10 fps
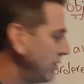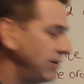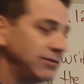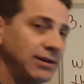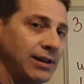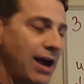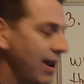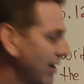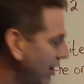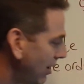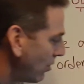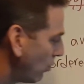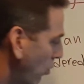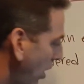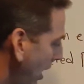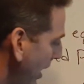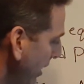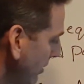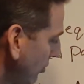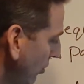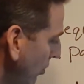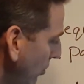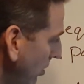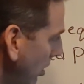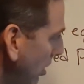You see that? y2